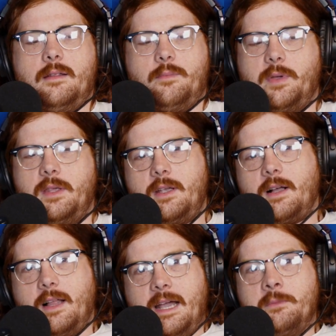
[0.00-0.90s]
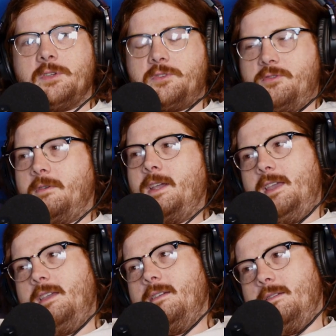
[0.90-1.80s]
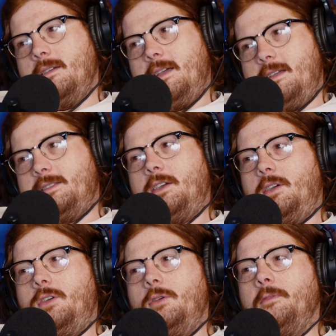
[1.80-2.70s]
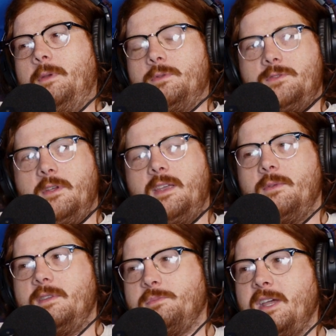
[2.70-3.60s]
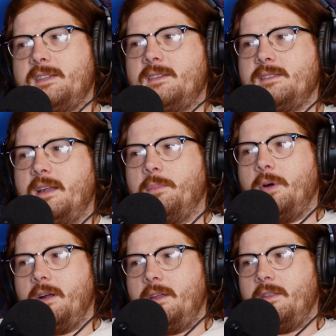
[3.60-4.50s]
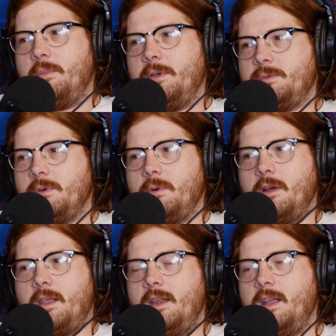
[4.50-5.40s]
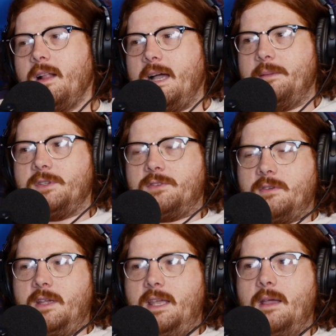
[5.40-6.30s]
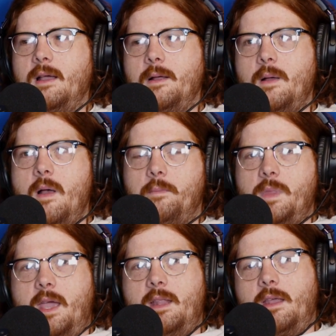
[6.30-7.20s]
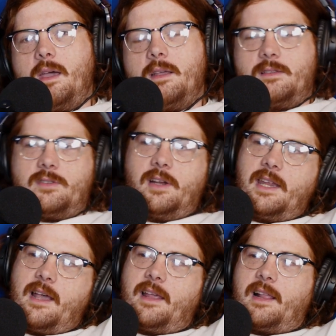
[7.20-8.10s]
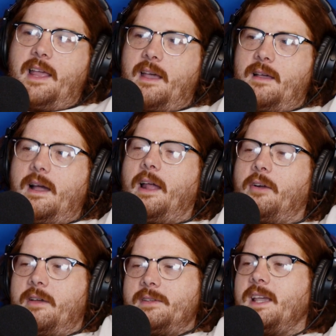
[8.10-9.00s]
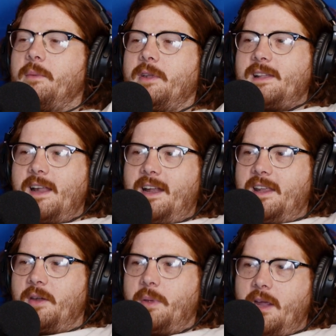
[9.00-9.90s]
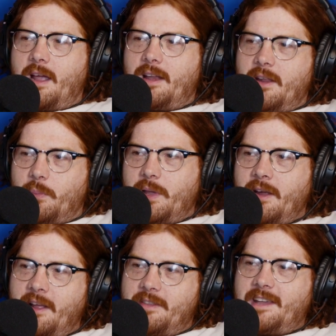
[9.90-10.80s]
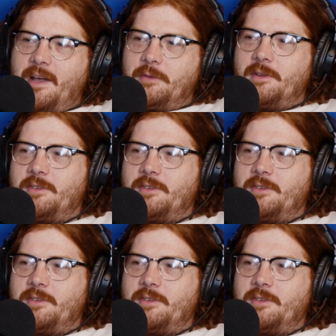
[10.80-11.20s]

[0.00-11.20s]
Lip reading: Billy climbed a tree as like a goof. He was drinking with these Mexicans at a bar near the place we were working. He climbs a tree and started yelling like, I don't know how you say it, but he said, I need a beer at the top of the